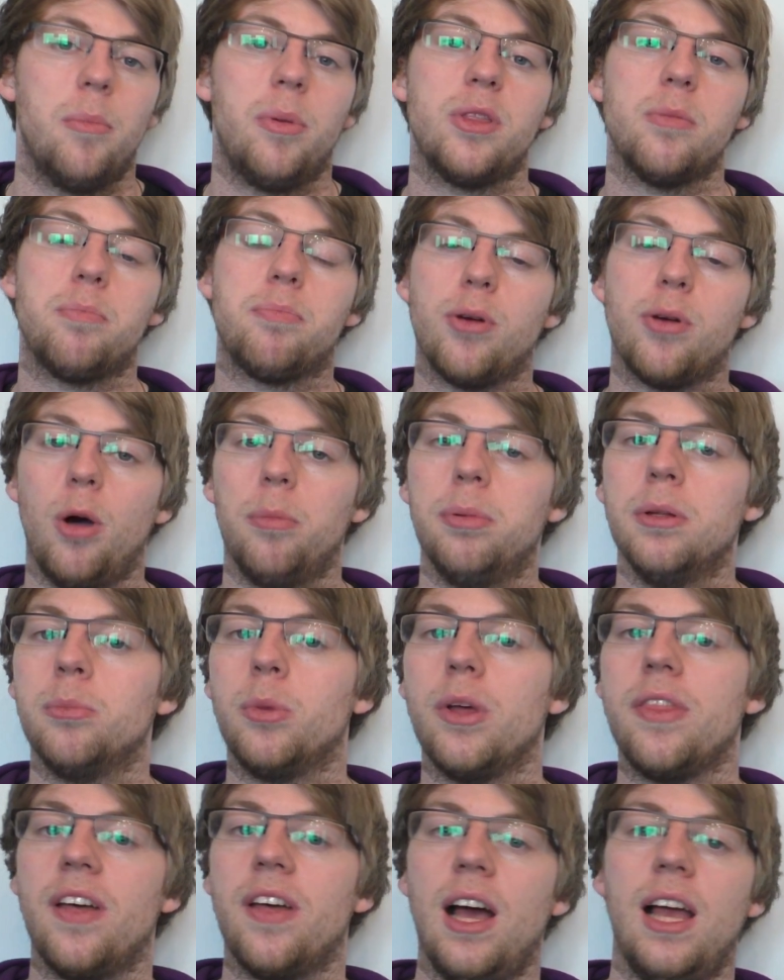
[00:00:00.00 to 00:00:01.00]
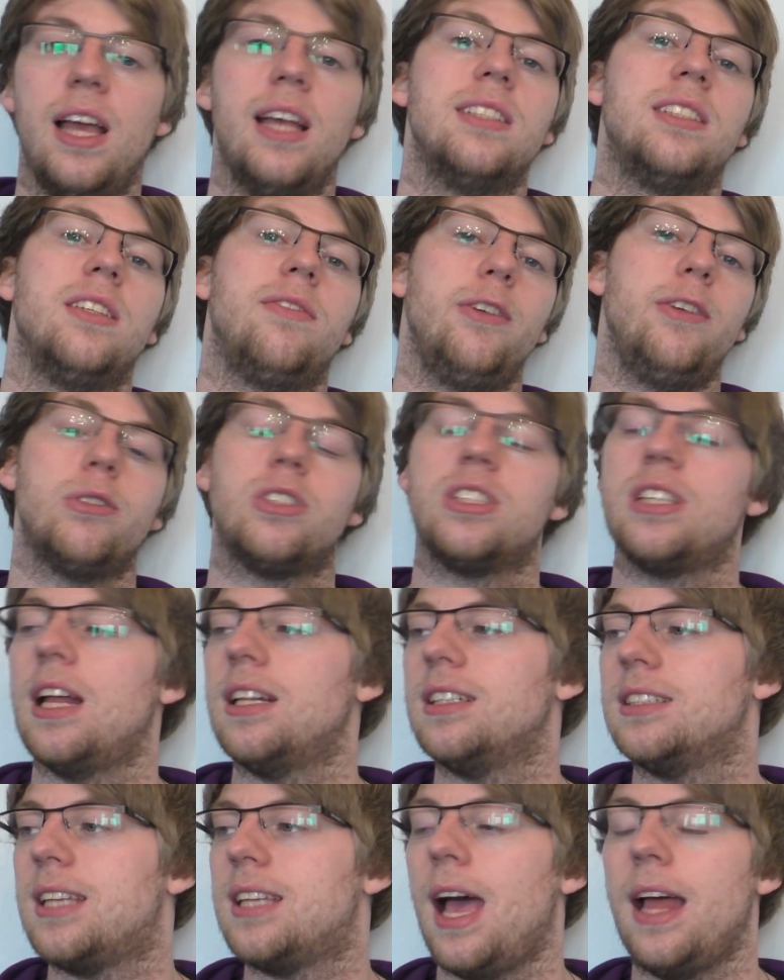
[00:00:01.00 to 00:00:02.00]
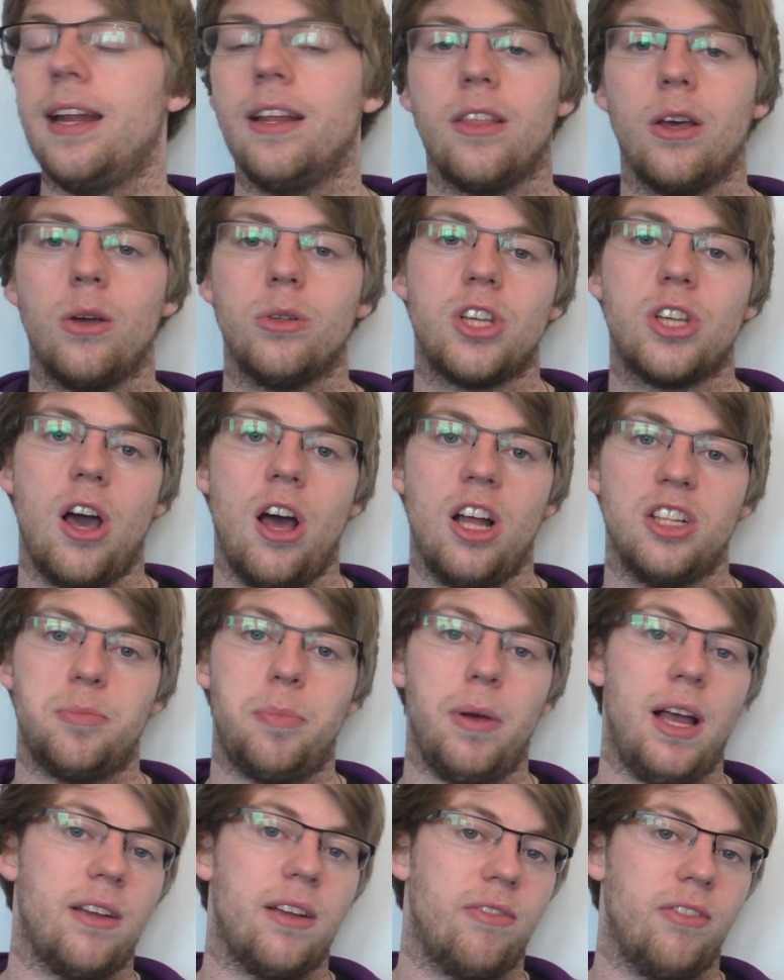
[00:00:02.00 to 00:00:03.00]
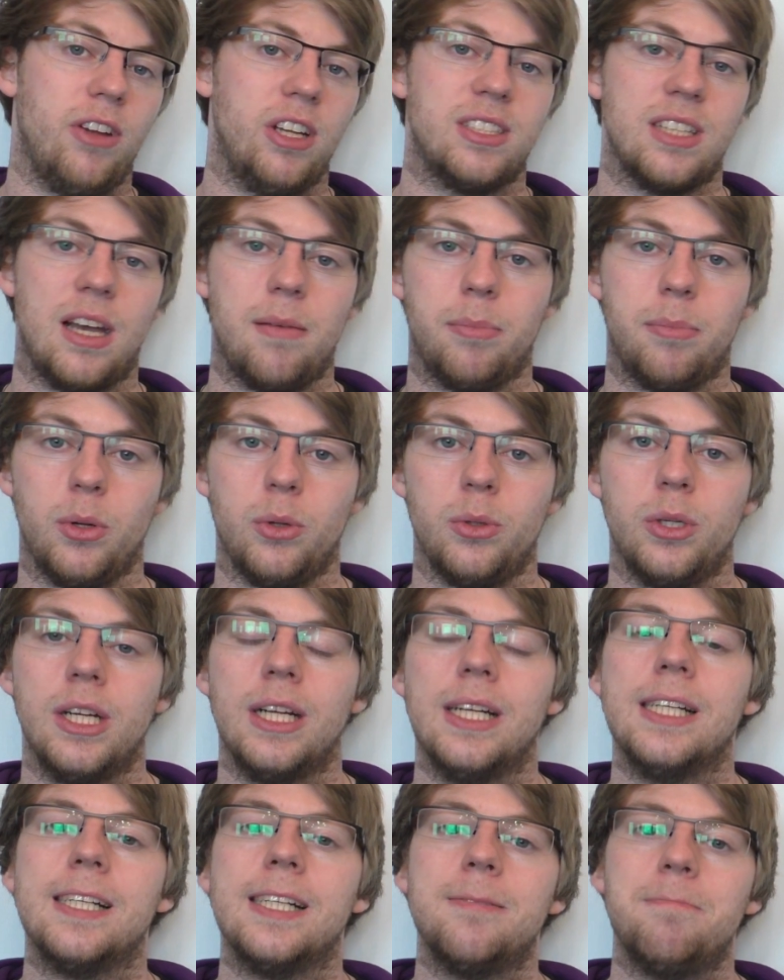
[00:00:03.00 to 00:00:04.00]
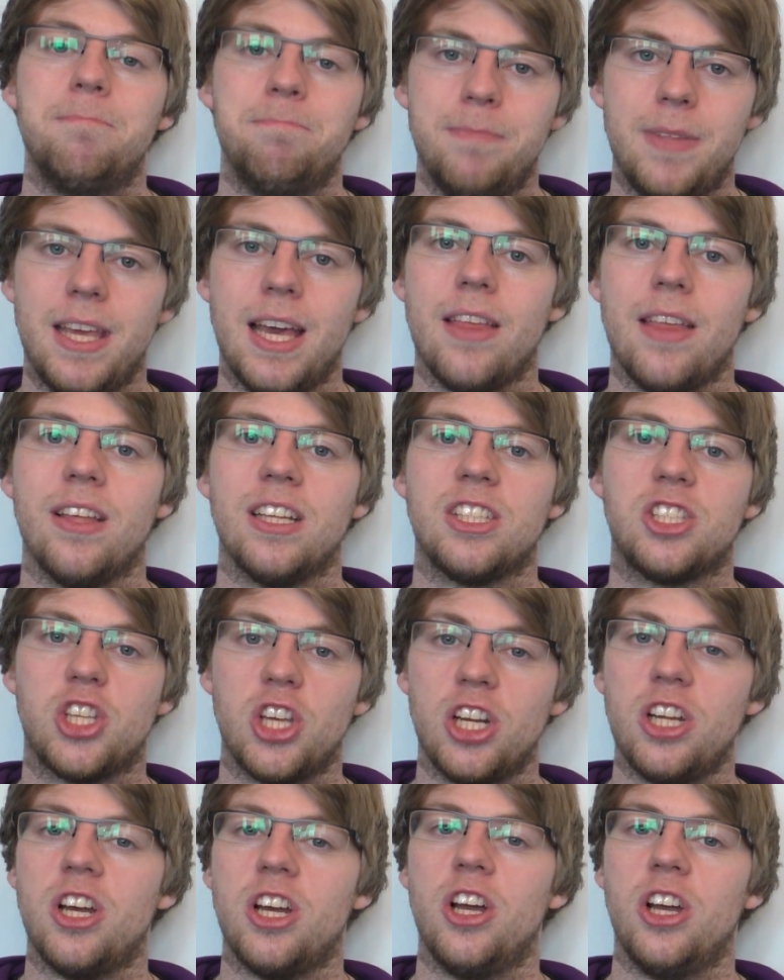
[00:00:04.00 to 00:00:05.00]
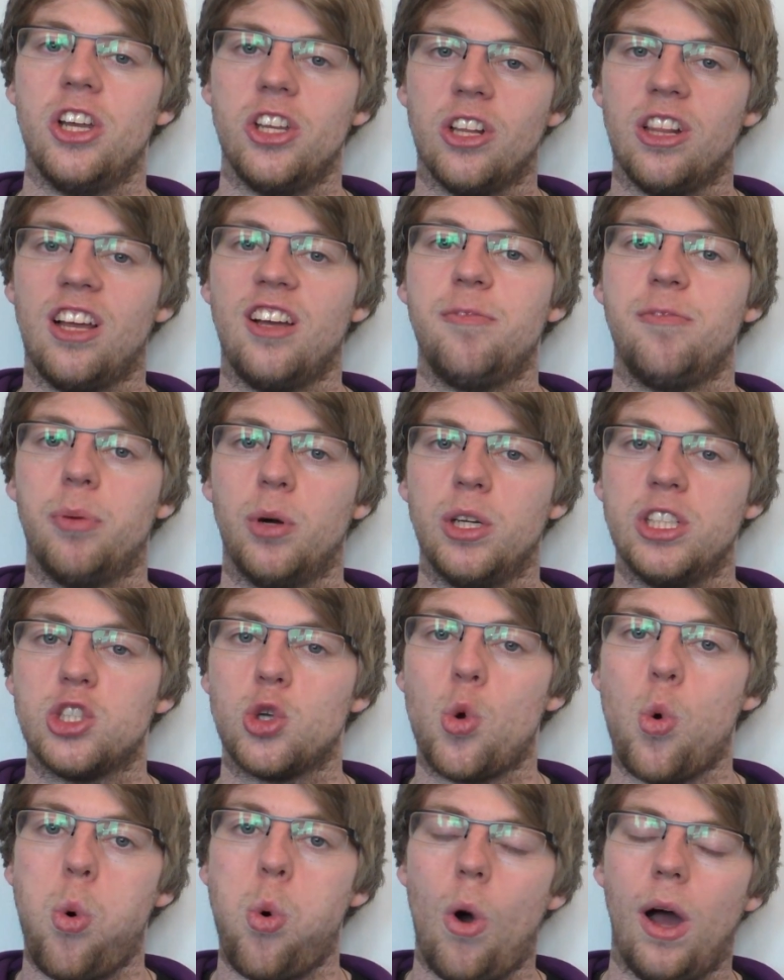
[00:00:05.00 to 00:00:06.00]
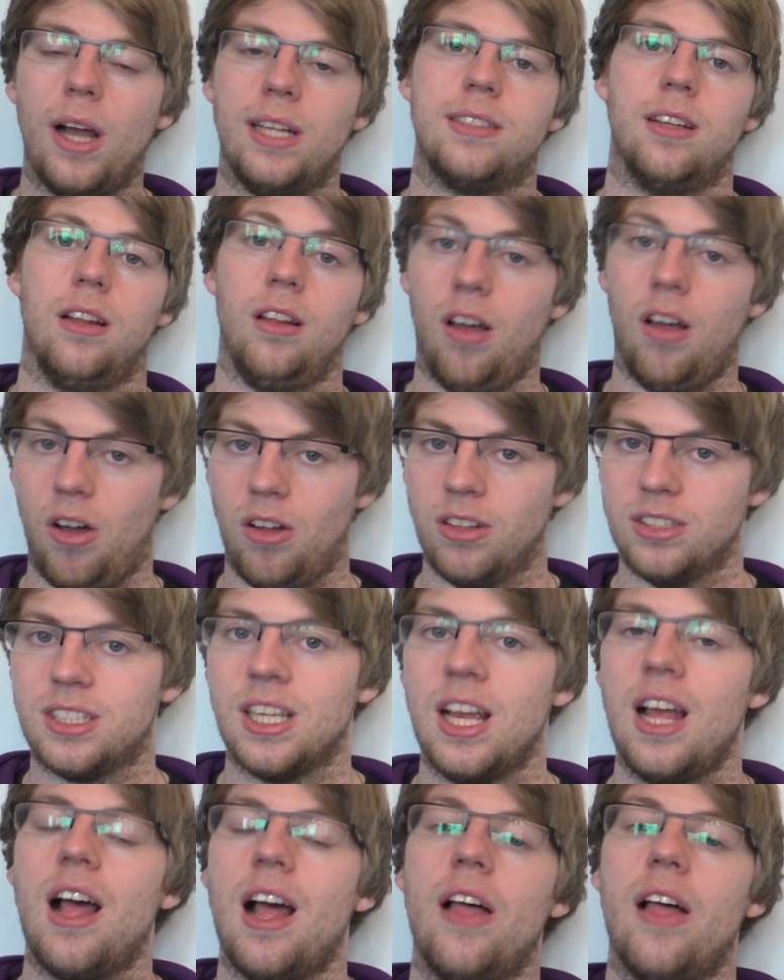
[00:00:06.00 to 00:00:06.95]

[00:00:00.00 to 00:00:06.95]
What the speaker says: But the problem with that is if you send 10 of those cards back, for example, yeah, that's gonna hurt your life points quite a lot.